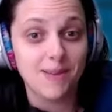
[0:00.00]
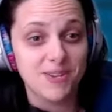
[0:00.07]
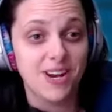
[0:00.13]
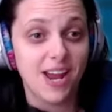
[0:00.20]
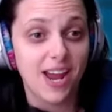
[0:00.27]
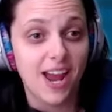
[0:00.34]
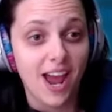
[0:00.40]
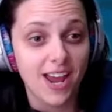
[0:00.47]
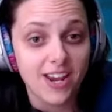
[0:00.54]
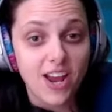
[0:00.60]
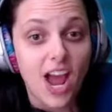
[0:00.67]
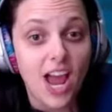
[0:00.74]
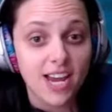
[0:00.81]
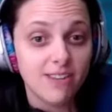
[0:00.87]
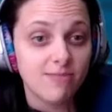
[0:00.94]

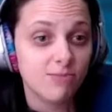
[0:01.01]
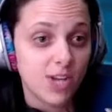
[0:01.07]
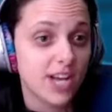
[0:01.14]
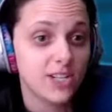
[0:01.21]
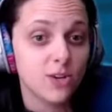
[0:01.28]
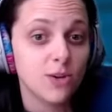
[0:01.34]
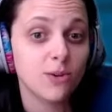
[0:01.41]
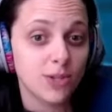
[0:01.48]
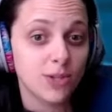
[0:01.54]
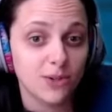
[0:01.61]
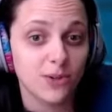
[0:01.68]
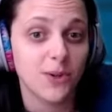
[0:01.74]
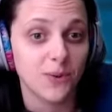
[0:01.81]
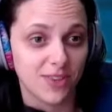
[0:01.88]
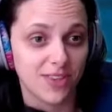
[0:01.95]
I totally
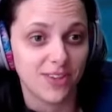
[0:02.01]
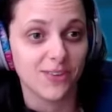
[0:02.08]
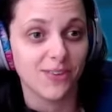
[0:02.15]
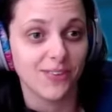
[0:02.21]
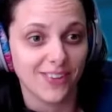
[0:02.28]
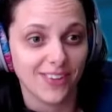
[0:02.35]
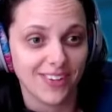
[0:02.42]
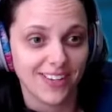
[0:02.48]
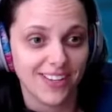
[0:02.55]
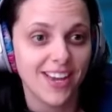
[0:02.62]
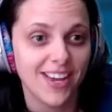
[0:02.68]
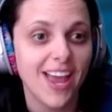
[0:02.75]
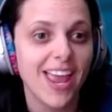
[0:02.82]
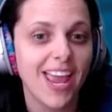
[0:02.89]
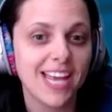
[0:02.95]
agree with you.
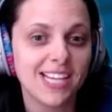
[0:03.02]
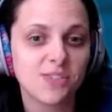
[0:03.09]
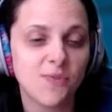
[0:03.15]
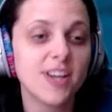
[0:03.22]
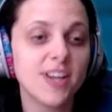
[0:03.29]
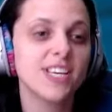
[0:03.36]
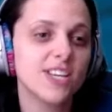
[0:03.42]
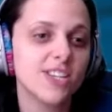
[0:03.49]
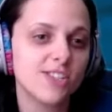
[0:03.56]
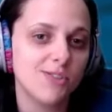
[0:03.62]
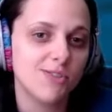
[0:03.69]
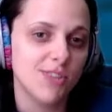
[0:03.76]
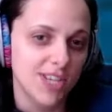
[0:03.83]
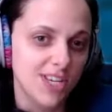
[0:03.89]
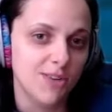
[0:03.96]
It's funny because
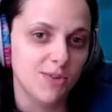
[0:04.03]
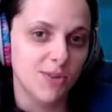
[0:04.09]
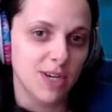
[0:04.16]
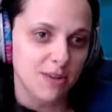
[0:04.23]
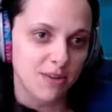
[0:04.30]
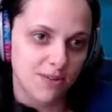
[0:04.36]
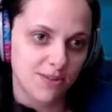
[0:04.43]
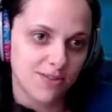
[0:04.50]
you think you do.